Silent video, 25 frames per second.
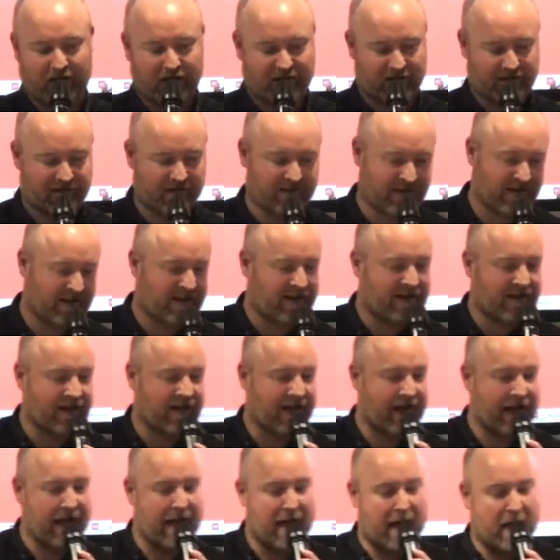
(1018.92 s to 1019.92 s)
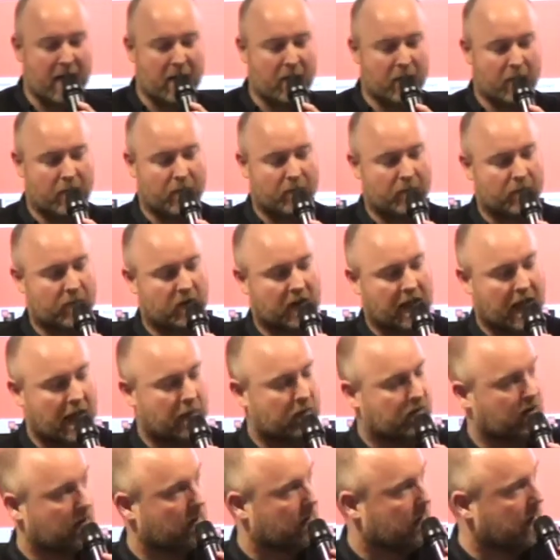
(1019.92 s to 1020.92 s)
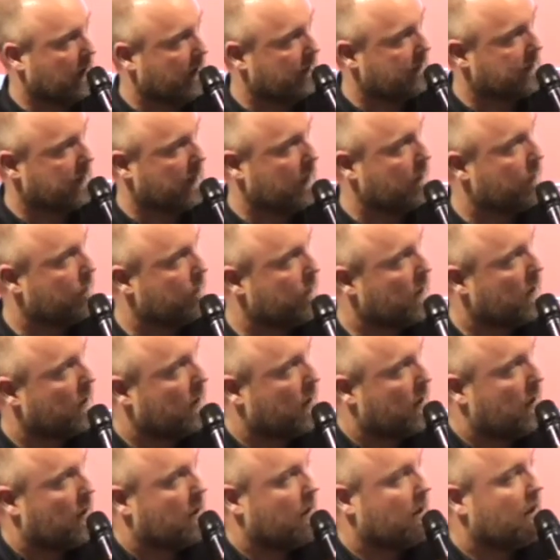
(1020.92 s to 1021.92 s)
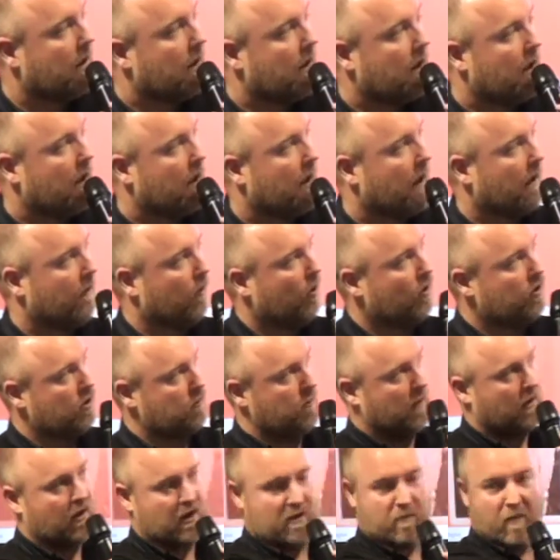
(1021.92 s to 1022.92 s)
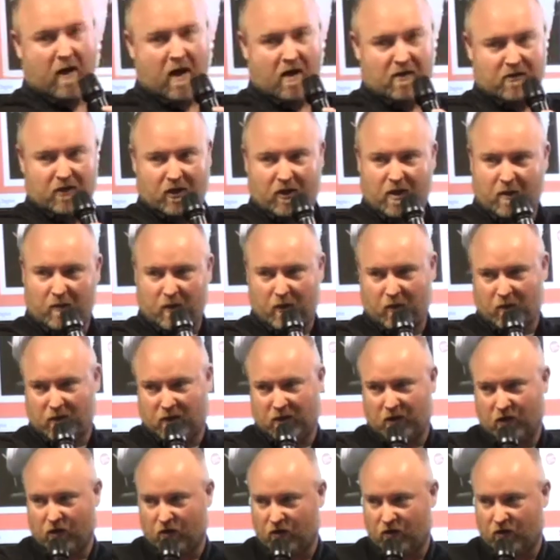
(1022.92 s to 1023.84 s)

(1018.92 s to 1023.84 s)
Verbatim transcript: this, um, capturing data. I thought just because Mark Zuckerberg was in the